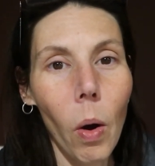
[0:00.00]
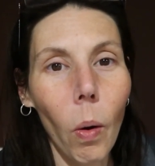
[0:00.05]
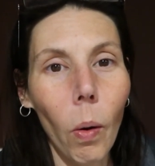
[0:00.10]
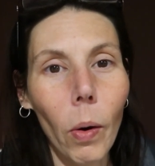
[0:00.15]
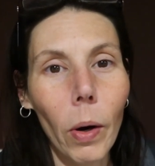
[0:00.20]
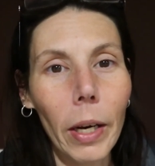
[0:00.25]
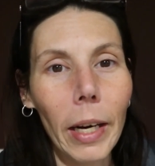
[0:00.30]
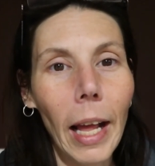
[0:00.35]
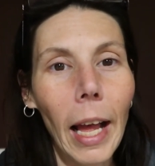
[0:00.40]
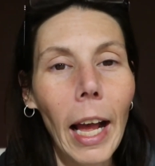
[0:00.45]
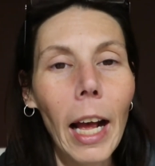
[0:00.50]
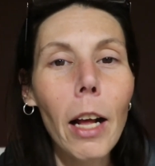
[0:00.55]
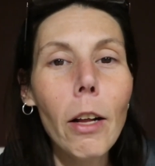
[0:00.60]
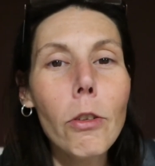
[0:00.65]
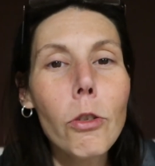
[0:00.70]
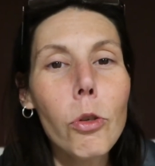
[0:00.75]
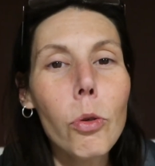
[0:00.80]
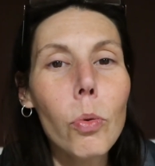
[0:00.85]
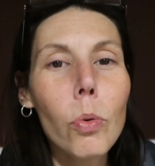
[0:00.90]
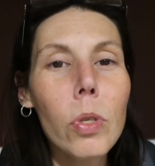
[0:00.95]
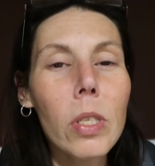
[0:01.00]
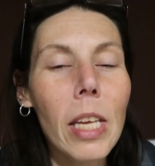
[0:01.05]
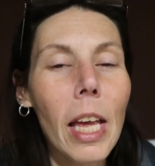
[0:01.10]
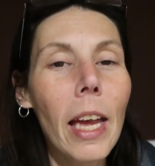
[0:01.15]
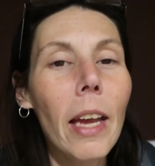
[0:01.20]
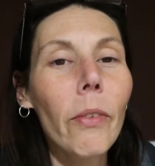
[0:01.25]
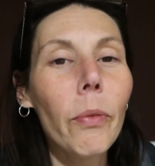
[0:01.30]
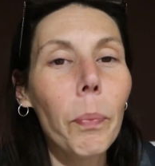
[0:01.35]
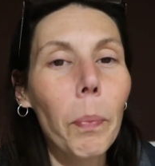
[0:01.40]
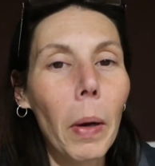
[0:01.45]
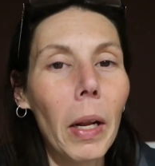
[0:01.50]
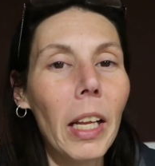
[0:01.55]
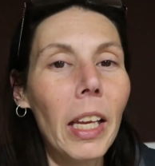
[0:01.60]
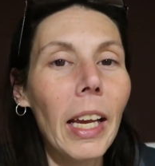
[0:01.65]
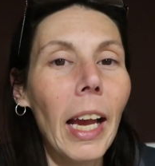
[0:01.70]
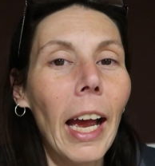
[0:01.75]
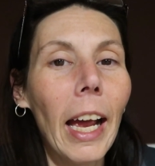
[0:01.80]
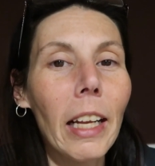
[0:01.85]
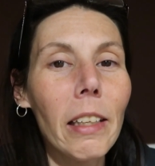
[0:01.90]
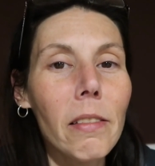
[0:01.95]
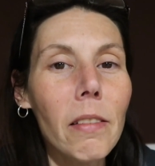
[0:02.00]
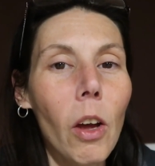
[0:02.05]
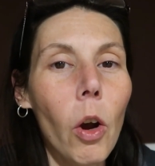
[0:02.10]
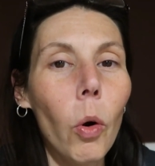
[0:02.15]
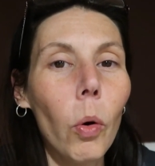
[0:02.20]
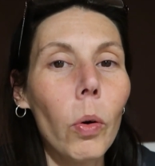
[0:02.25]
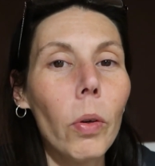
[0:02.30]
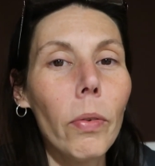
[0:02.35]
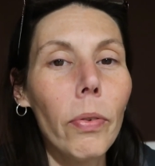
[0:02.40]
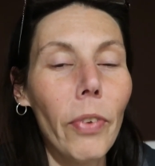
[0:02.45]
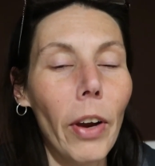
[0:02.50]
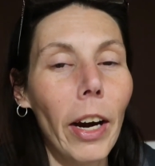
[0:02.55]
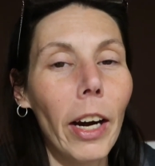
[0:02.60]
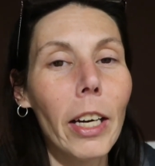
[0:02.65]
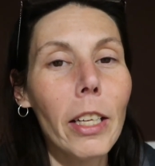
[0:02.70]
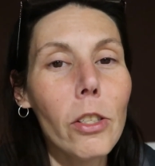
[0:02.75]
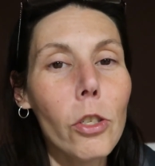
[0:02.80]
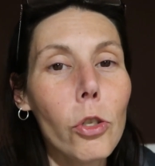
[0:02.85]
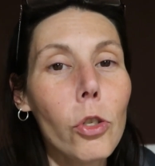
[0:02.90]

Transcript: on how to save money and own ferrets.